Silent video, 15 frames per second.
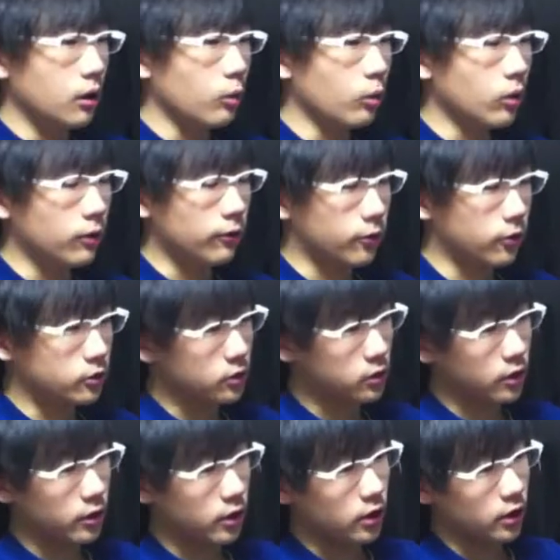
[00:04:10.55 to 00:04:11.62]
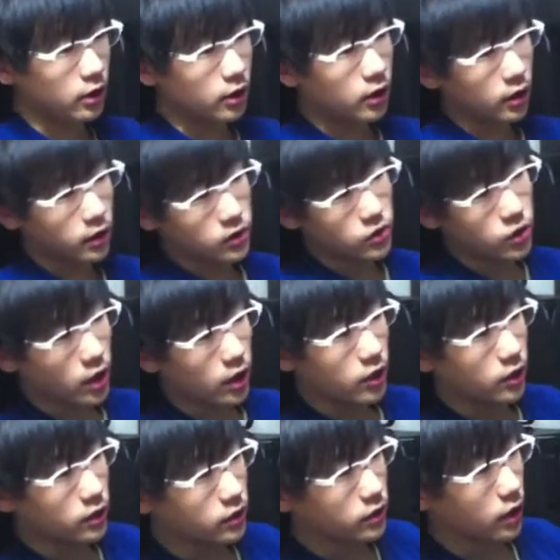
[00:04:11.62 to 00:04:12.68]
Well, firstly, it has
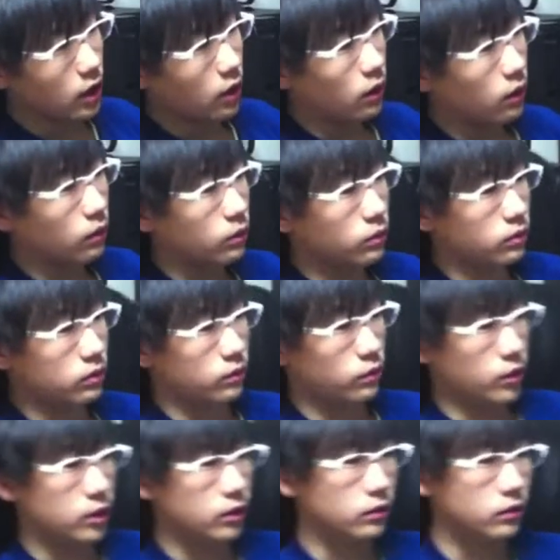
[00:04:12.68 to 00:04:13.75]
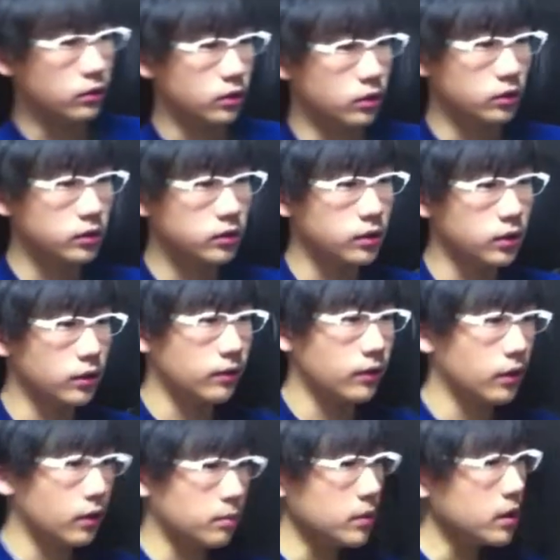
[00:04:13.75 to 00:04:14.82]
Chinese style wheat noodles served
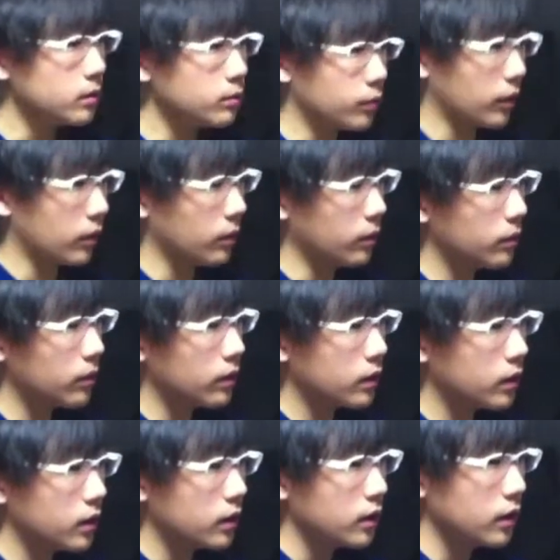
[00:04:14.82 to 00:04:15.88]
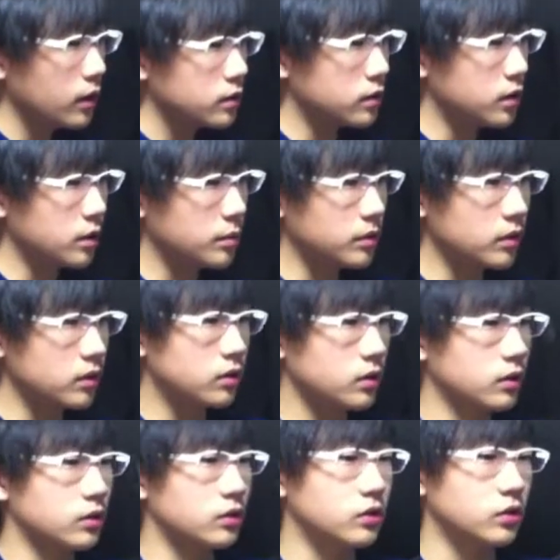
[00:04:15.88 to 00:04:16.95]
in a meat broth, dipped
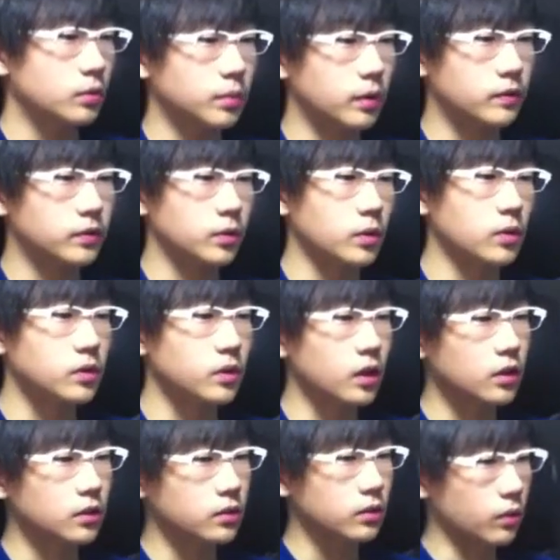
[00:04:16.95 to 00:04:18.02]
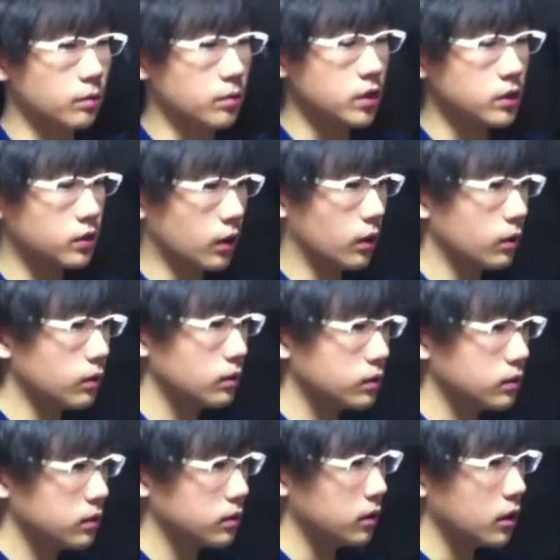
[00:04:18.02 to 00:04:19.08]
into the soup of soy sauce or miso,
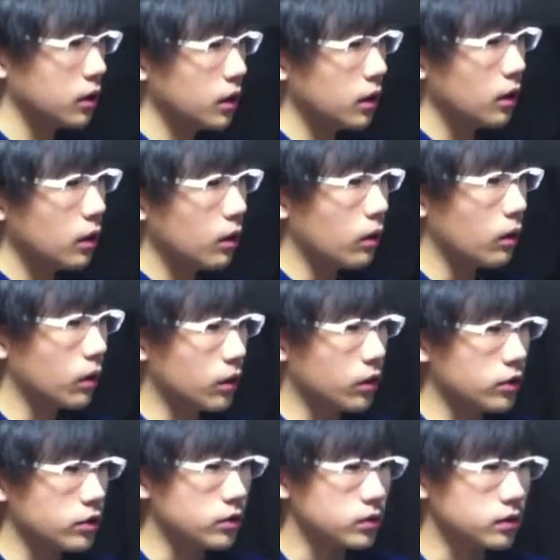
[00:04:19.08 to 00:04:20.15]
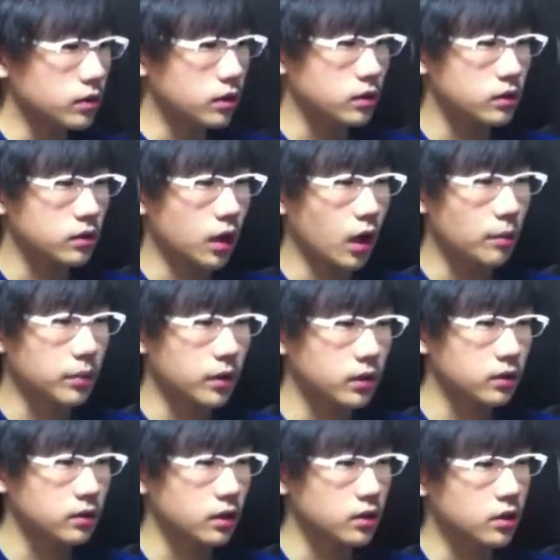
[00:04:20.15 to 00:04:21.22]
or uses
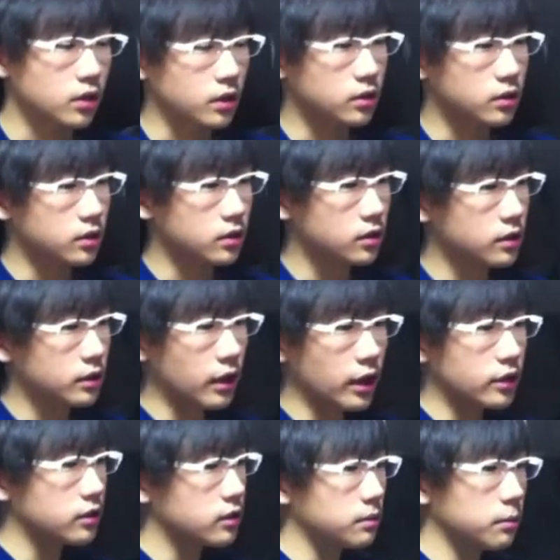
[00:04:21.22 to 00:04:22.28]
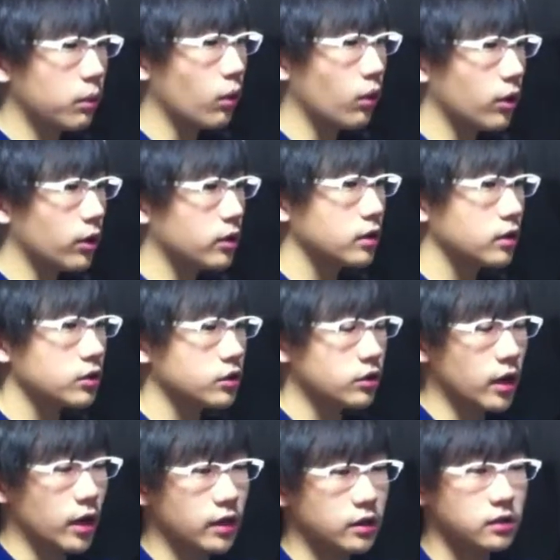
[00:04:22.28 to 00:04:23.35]
toppings such as sliced pork,
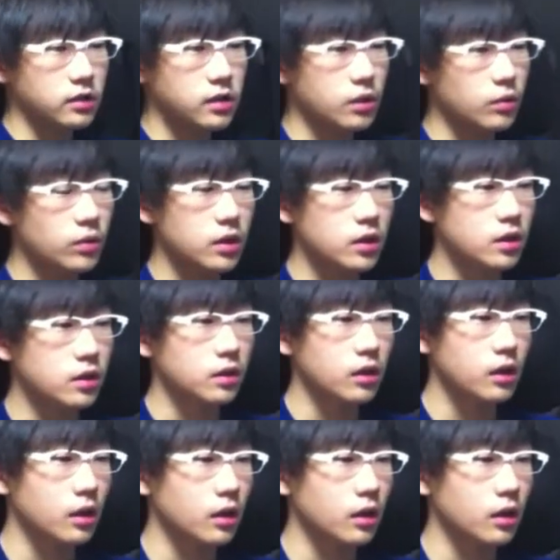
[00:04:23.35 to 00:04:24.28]
dried seaweed,